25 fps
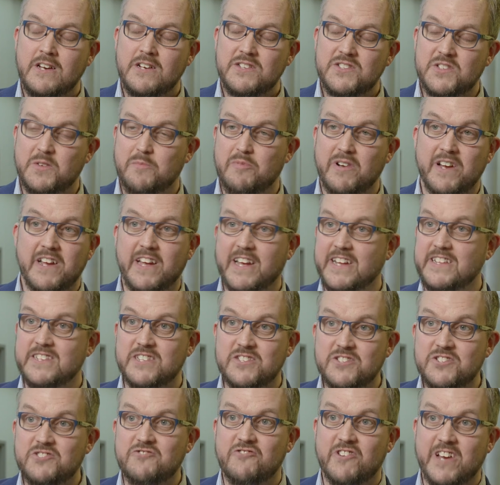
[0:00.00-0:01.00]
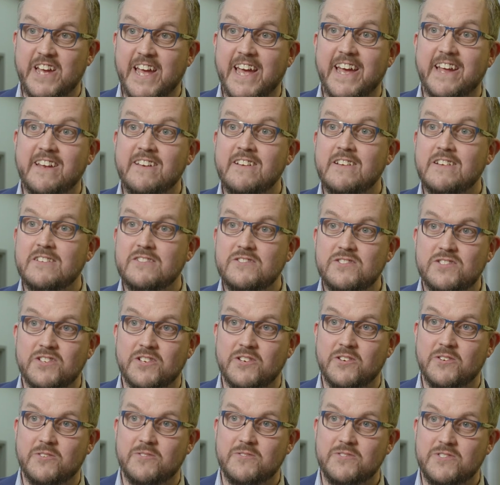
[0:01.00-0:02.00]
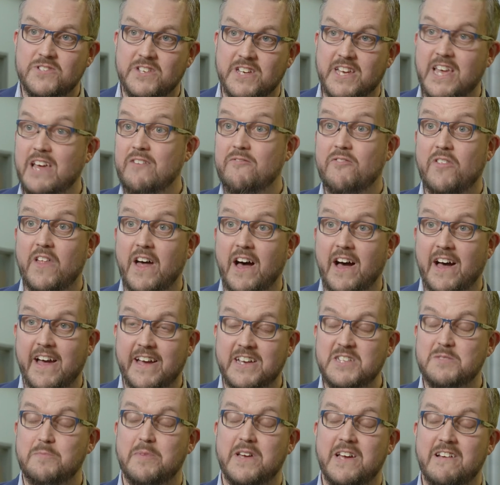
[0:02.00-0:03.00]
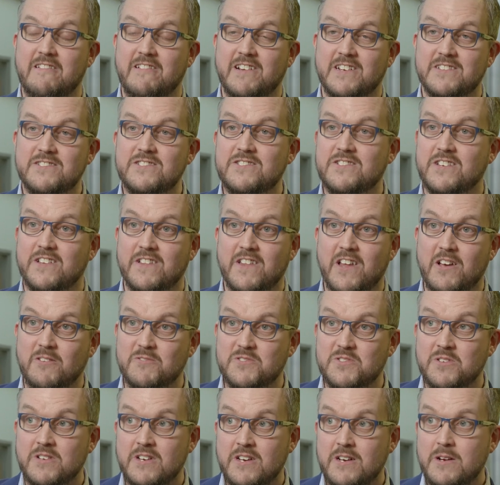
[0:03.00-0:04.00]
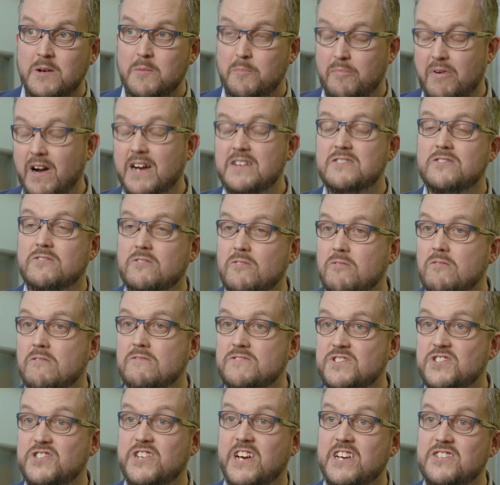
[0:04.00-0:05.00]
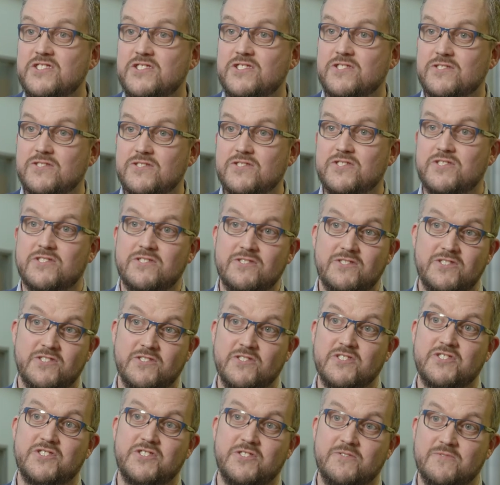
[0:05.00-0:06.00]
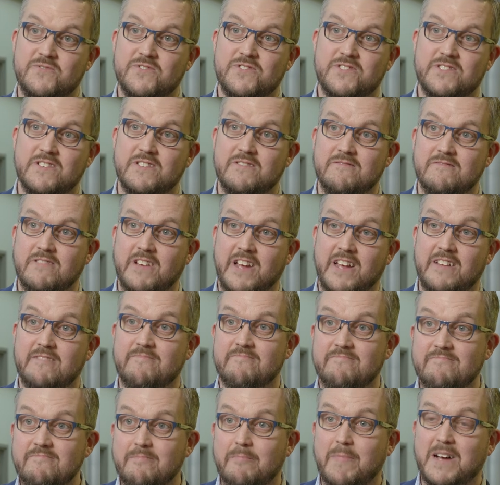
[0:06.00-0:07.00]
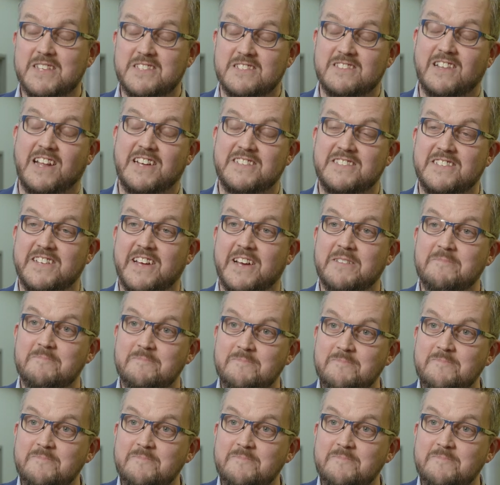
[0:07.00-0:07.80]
to bring industry in to give that experience and those practical suggestions to the students in matters like today.